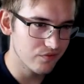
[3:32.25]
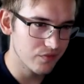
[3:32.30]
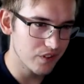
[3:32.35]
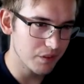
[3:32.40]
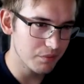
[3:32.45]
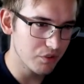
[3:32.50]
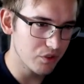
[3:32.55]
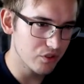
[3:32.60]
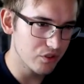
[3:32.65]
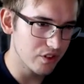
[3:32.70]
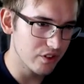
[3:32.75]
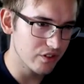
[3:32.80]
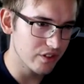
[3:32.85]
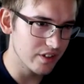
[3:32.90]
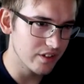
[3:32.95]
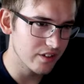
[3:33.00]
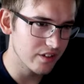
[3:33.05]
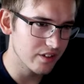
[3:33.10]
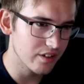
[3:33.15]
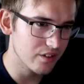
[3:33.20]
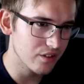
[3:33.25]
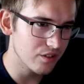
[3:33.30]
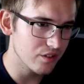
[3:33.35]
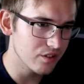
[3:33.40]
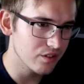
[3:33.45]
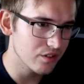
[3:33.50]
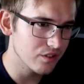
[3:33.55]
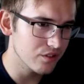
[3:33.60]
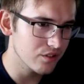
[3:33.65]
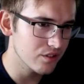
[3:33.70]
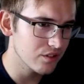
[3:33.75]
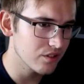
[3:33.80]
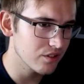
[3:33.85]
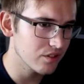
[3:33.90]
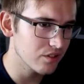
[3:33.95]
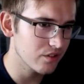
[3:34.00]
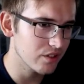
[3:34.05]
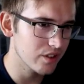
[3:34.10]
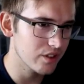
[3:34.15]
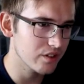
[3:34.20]
I'm just gonna check this also.
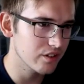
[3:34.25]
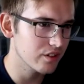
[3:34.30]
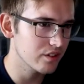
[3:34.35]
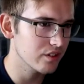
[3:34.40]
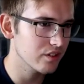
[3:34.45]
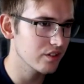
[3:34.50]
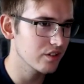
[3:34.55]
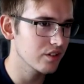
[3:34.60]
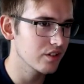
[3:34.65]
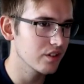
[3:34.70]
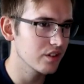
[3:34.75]
What is this?